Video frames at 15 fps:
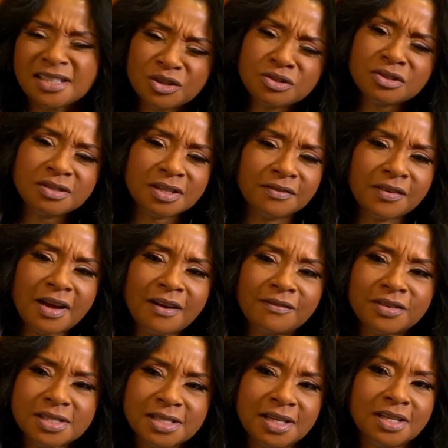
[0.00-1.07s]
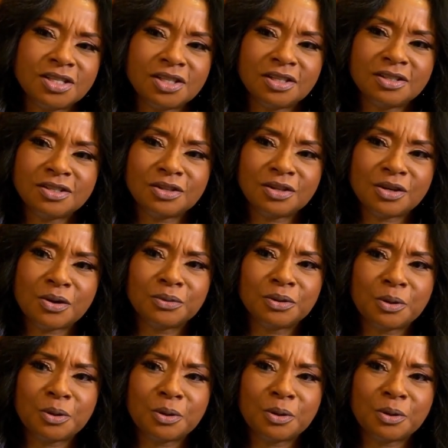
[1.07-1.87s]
And those are tough conversations, you know.